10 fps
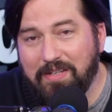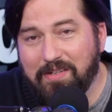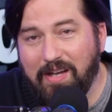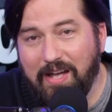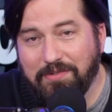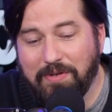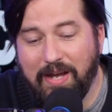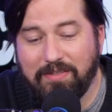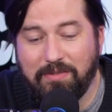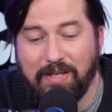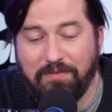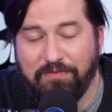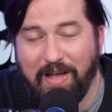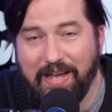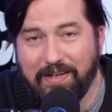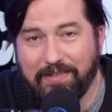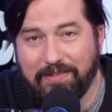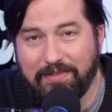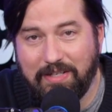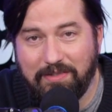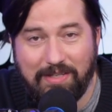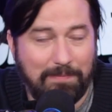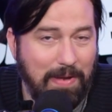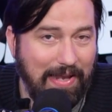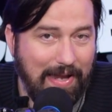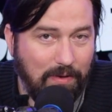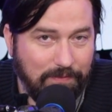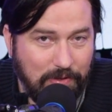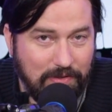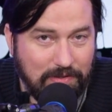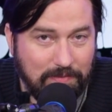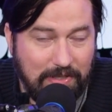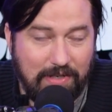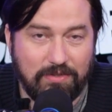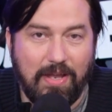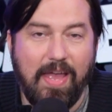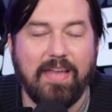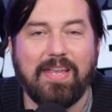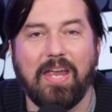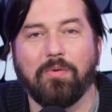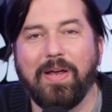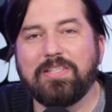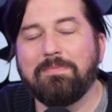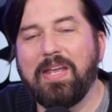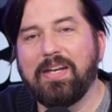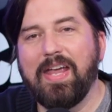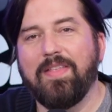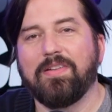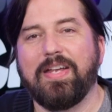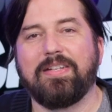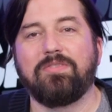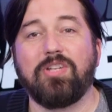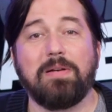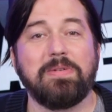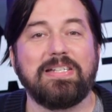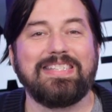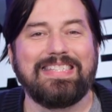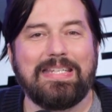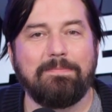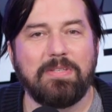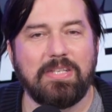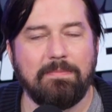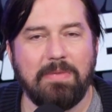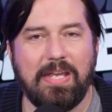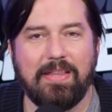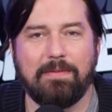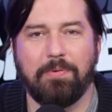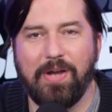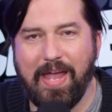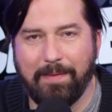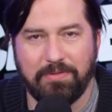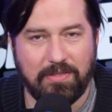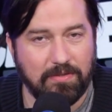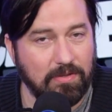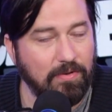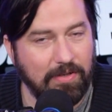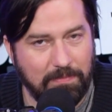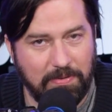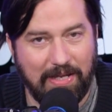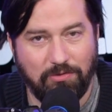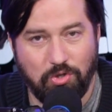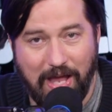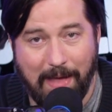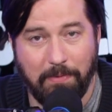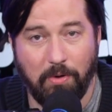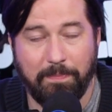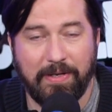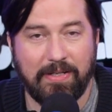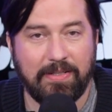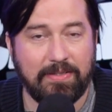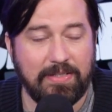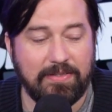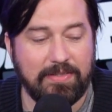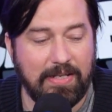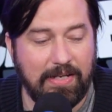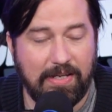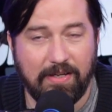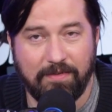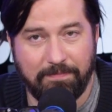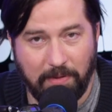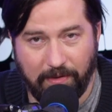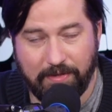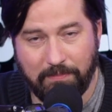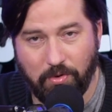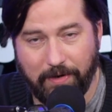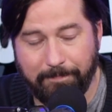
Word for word: contract, you get fired, and then you get paid out for those 3 years. Get your resume together, ladies and gentlemen. It seems to me that perhaps there's going to be a job opening in the city of Baltimore.